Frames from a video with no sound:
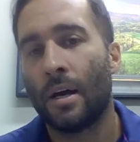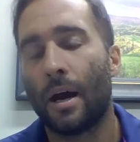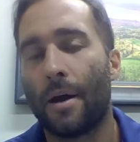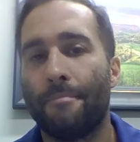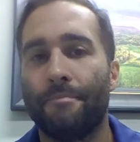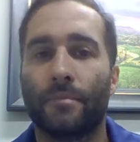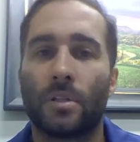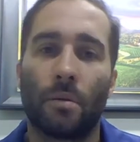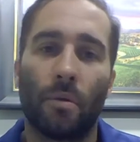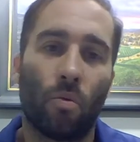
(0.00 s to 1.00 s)

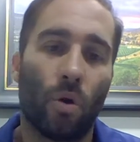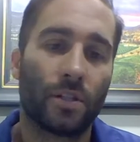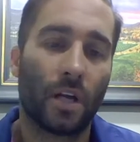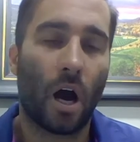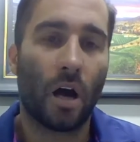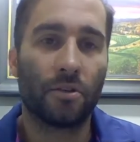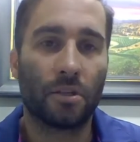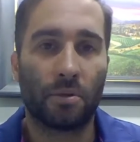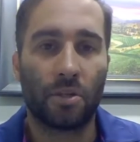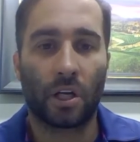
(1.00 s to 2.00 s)
Some of the ones that I use
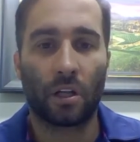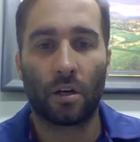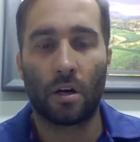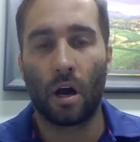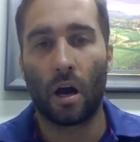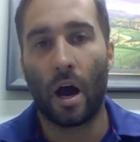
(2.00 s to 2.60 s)
in particular,